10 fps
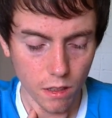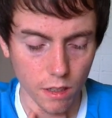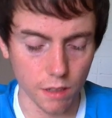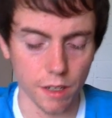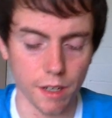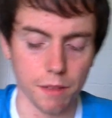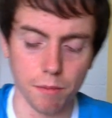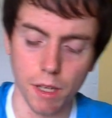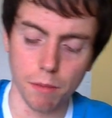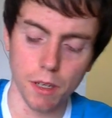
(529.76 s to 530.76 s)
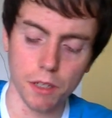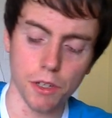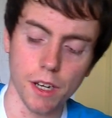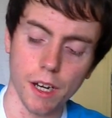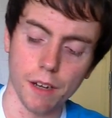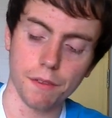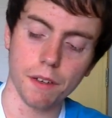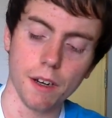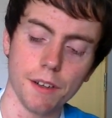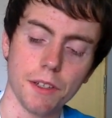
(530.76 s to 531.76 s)
Oh yeah, make sure you
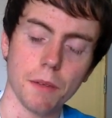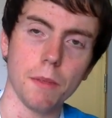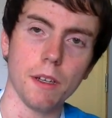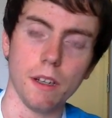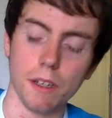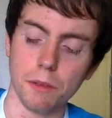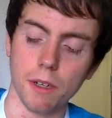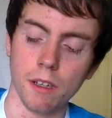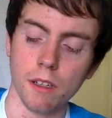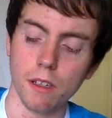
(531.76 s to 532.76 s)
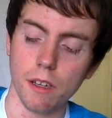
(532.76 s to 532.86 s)
have cards that mill as well.